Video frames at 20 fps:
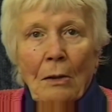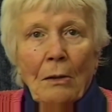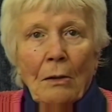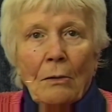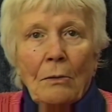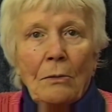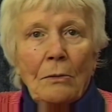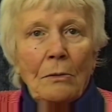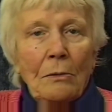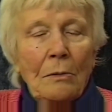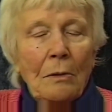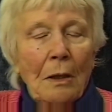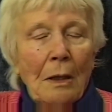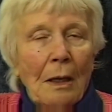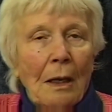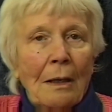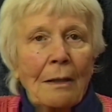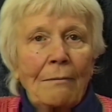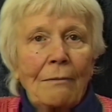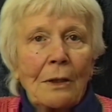Oh,
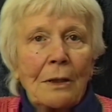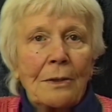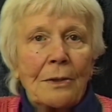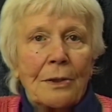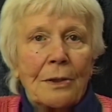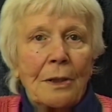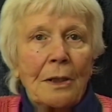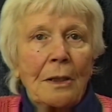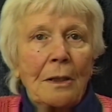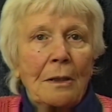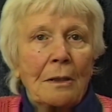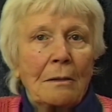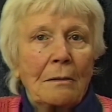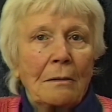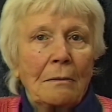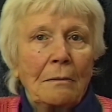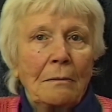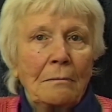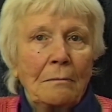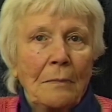I was
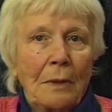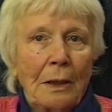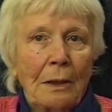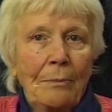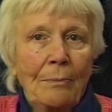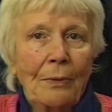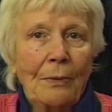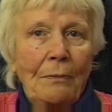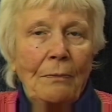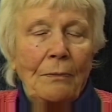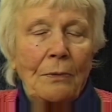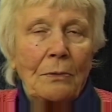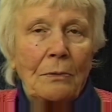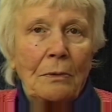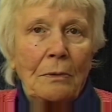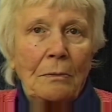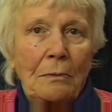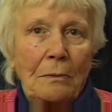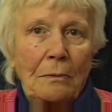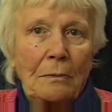sick maybe
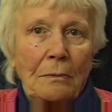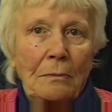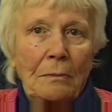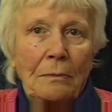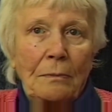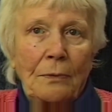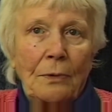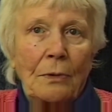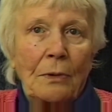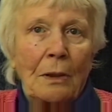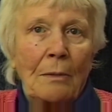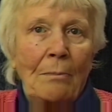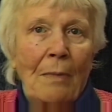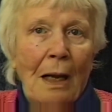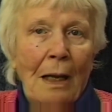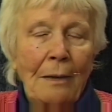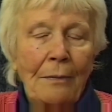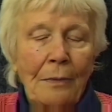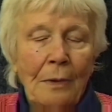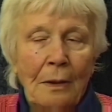for a
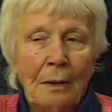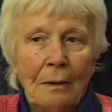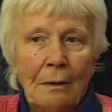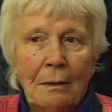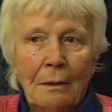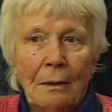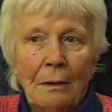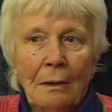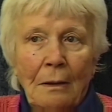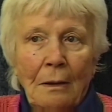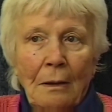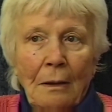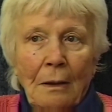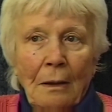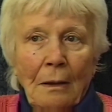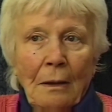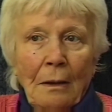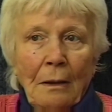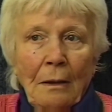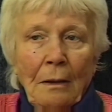month.
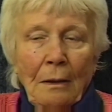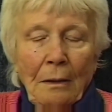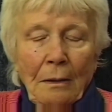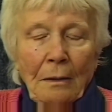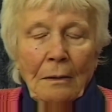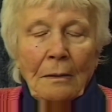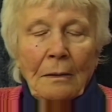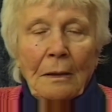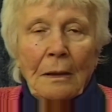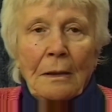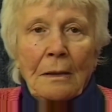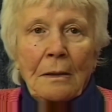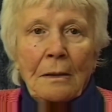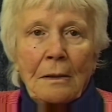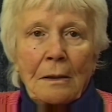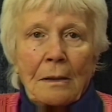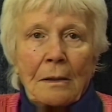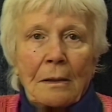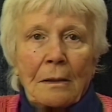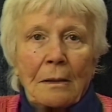
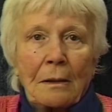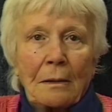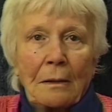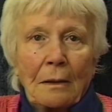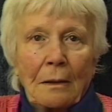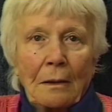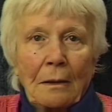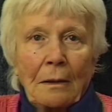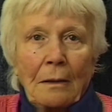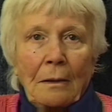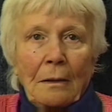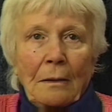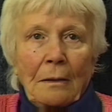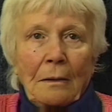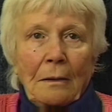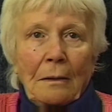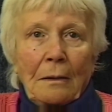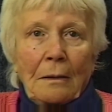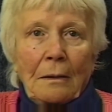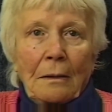Yes.
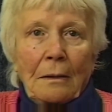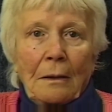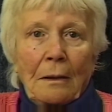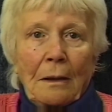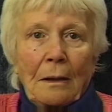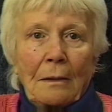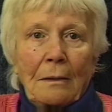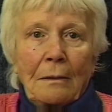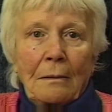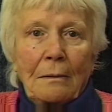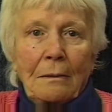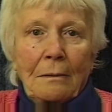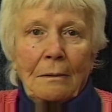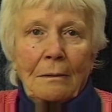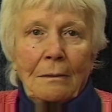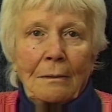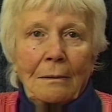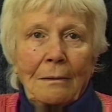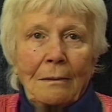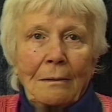And
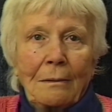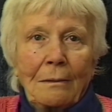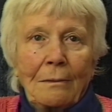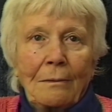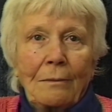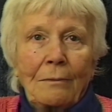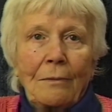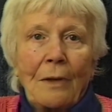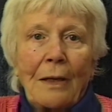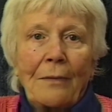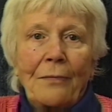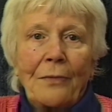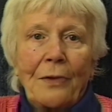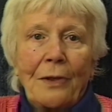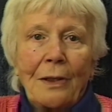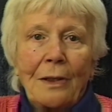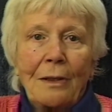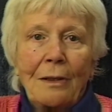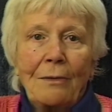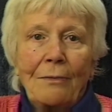one
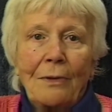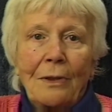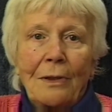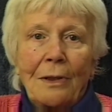thing